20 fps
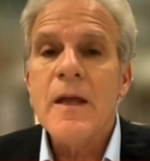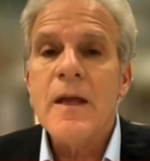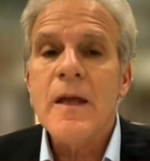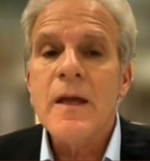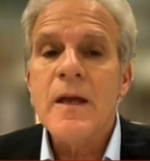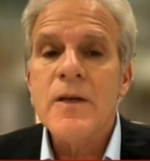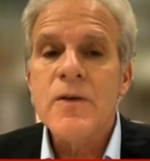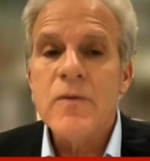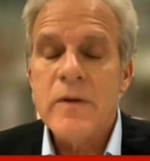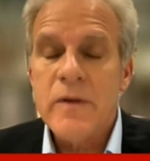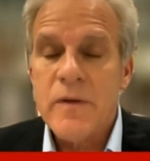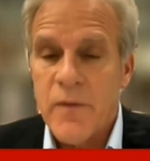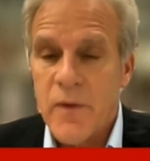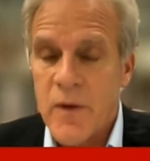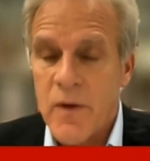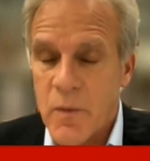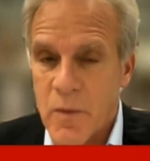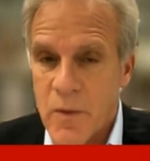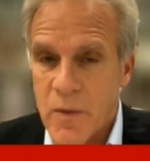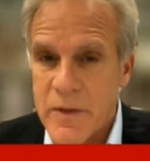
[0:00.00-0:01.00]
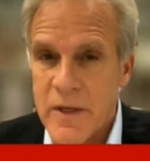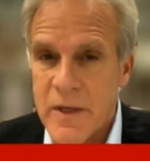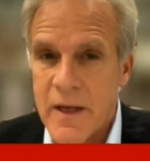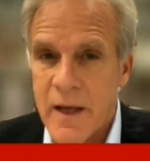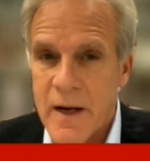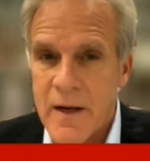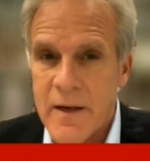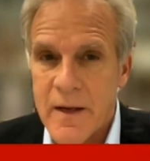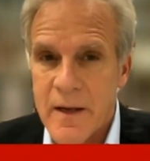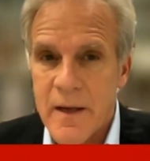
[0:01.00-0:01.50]
Israel has fought wars
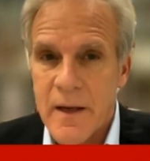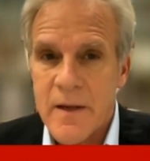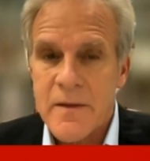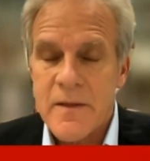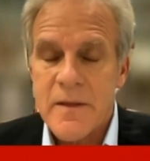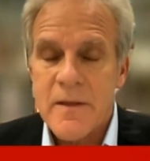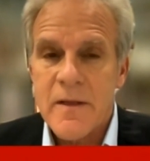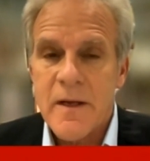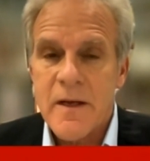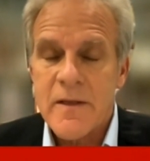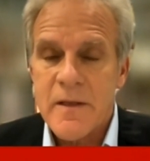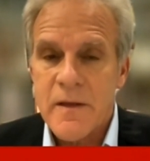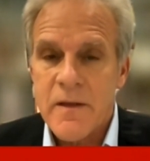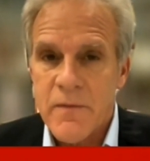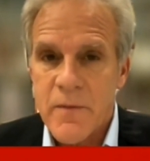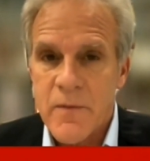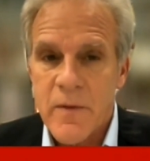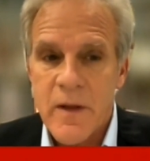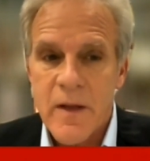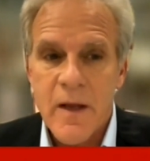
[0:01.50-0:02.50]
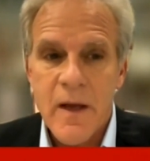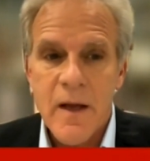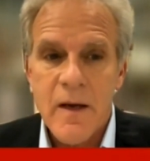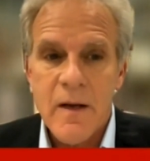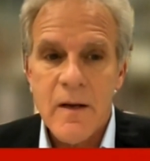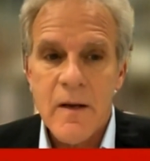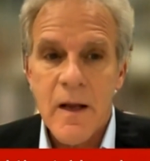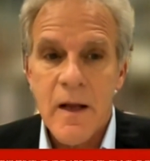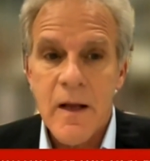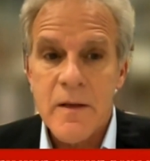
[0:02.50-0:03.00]
again and again since
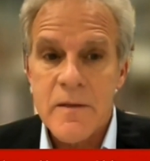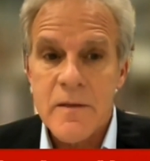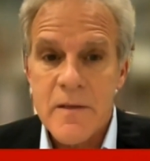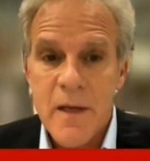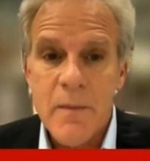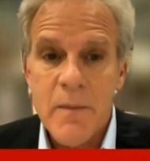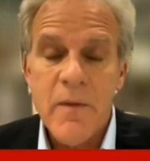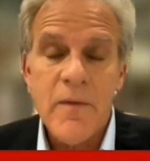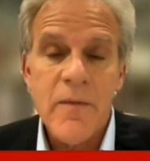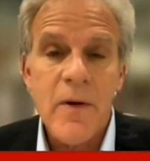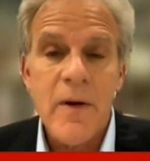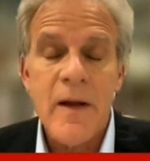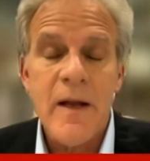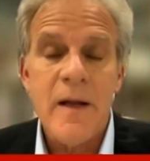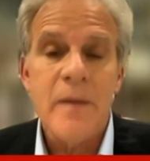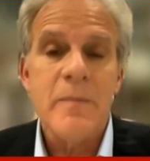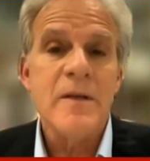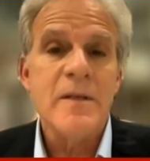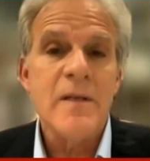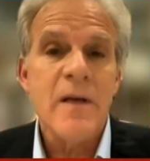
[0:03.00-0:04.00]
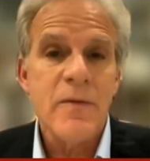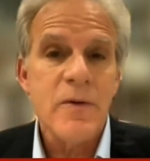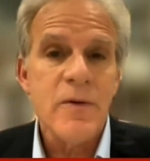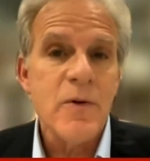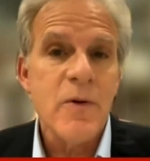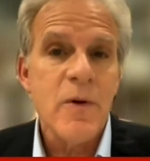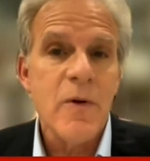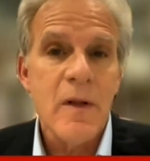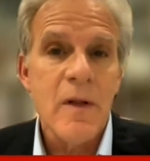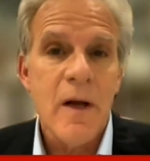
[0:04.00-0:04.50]
1948, and some of our enemies have
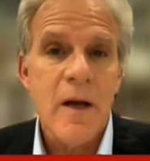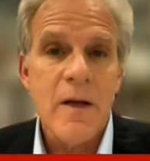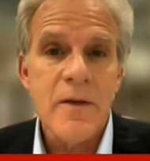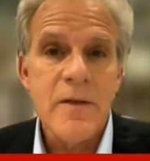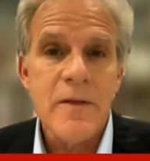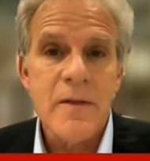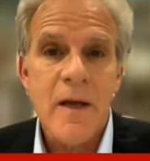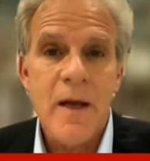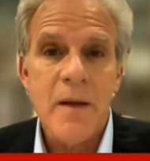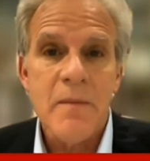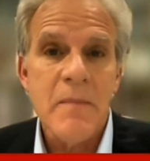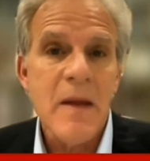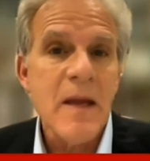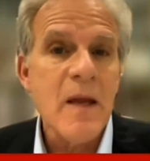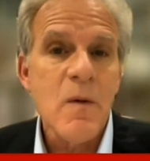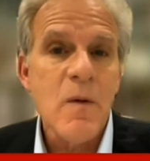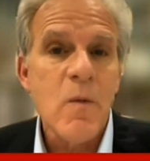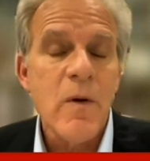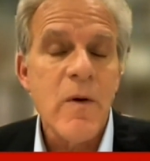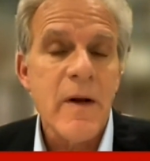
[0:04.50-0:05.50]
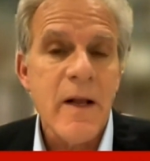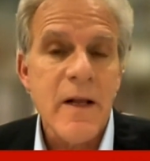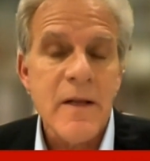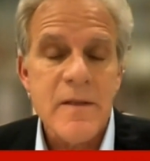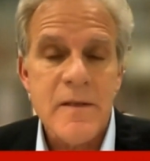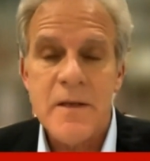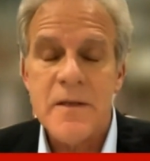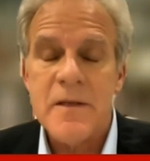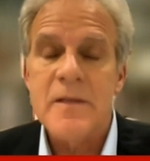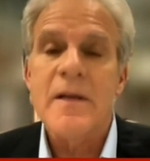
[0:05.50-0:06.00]
internalized that making war
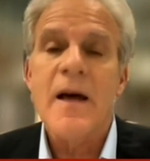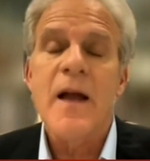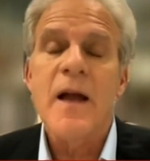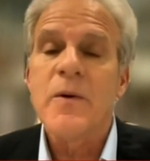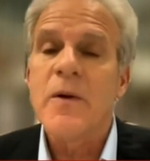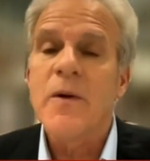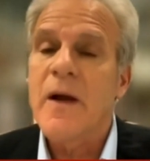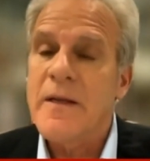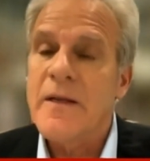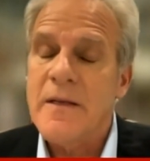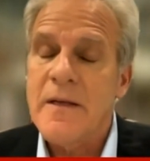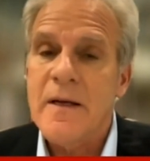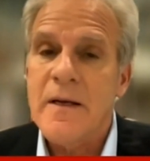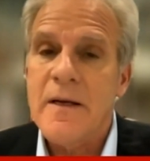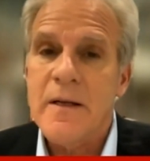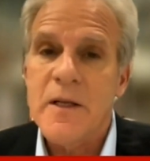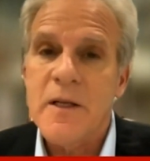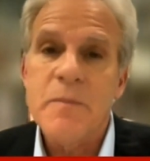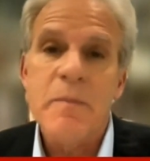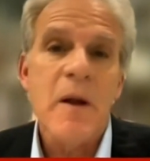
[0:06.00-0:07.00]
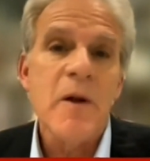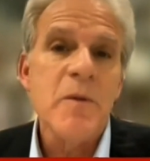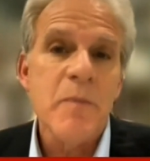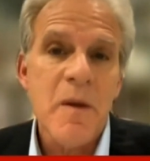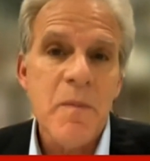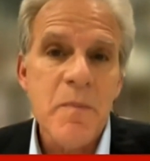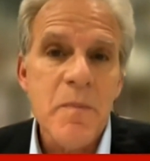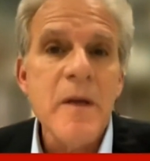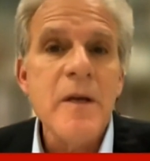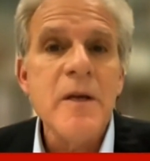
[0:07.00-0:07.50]
against us is not a good idea. It's better to
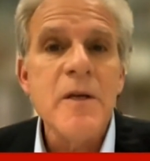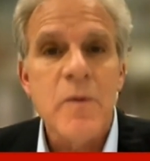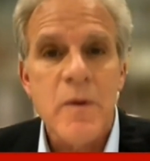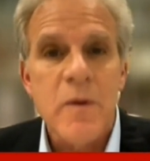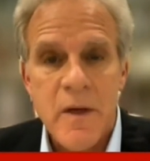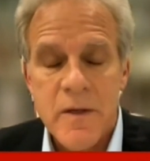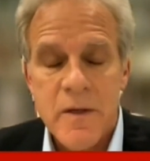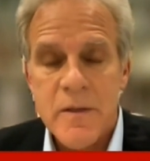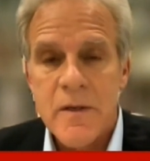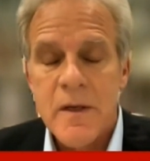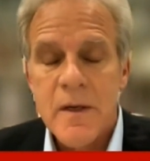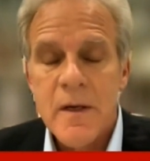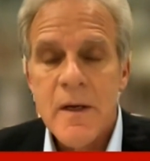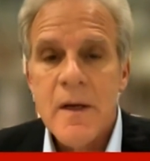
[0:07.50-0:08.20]
make peace with us.